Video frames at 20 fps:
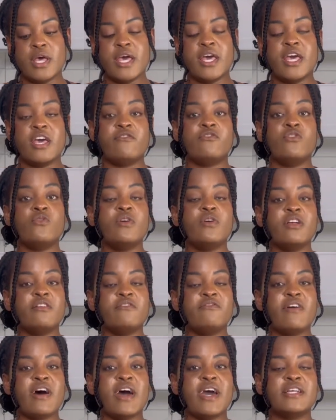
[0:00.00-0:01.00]
if you can
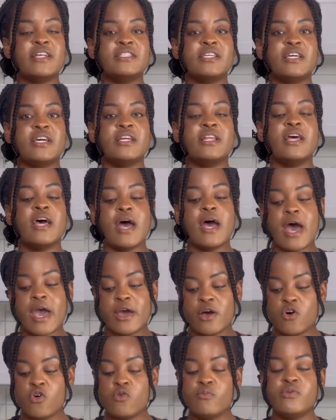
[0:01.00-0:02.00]
find it, I
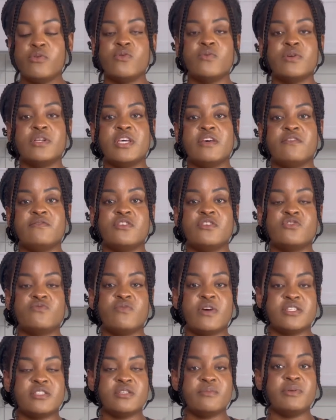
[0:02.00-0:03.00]
hope you would give this
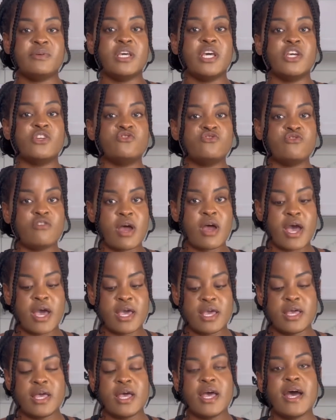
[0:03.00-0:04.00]
recipe a try.
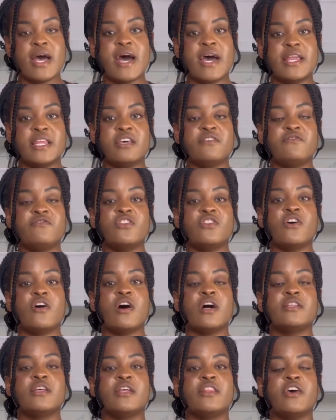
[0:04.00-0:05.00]
And if
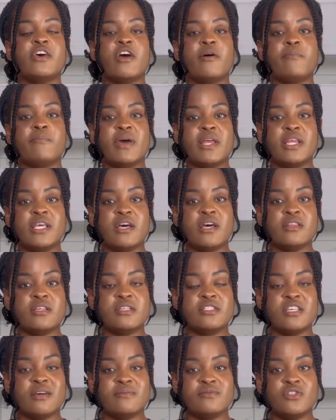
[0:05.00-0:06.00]
not, there are many other
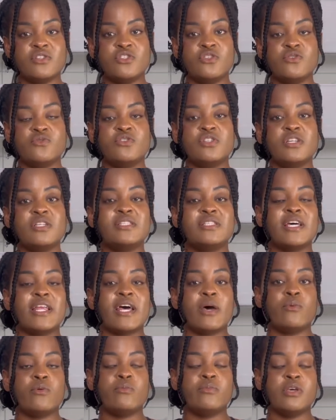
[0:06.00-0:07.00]
substitutions that I
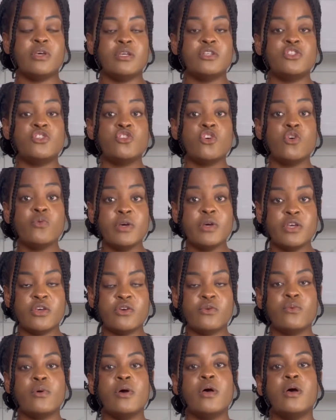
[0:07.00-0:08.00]
will be showing
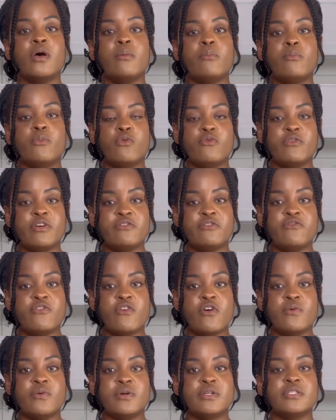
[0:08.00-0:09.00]
you moving
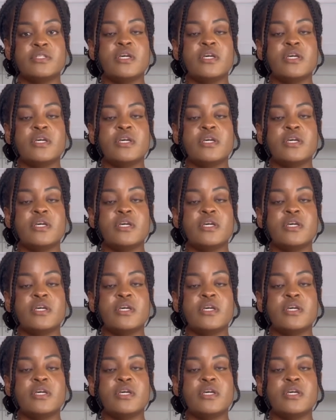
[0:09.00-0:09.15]
forward.